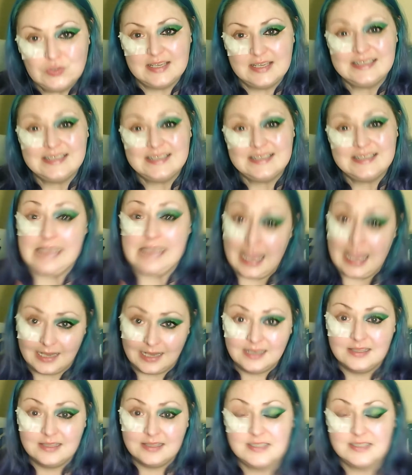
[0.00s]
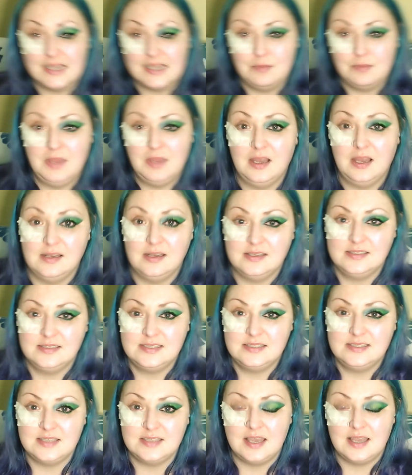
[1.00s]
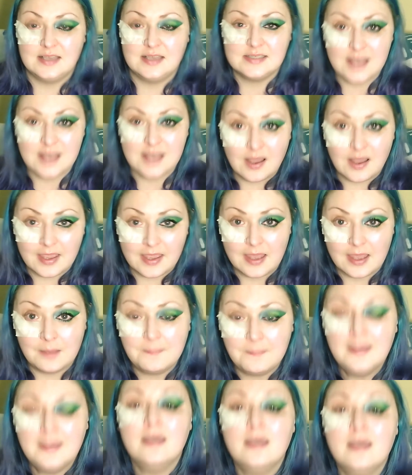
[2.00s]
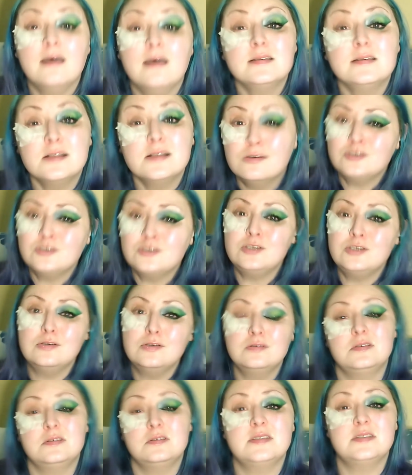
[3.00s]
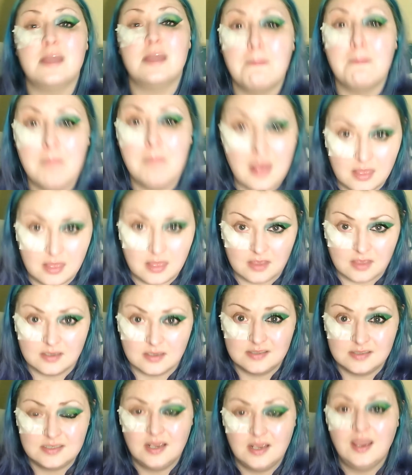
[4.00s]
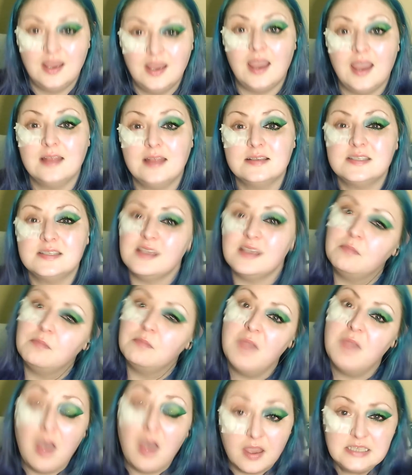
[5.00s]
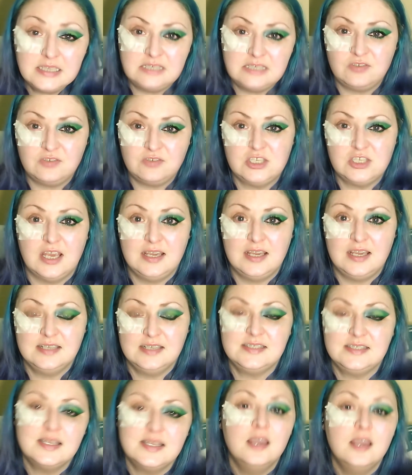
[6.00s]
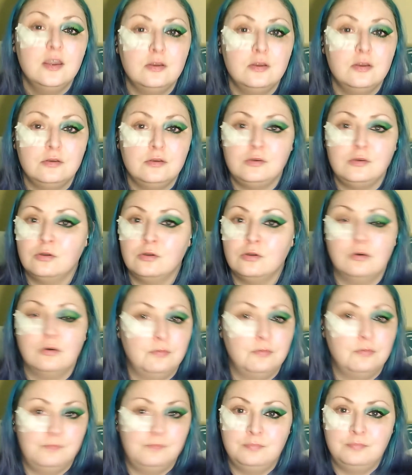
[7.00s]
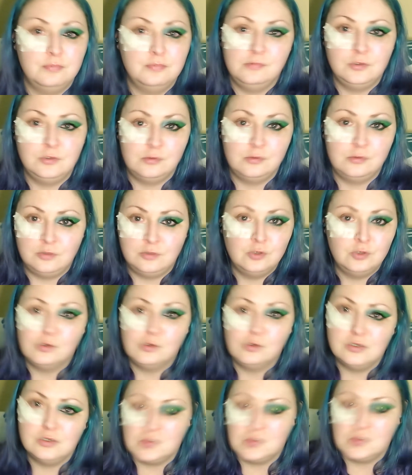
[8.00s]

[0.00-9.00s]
exactly the same colours as I am, as long as you use the same method and the same kind of shades. You can use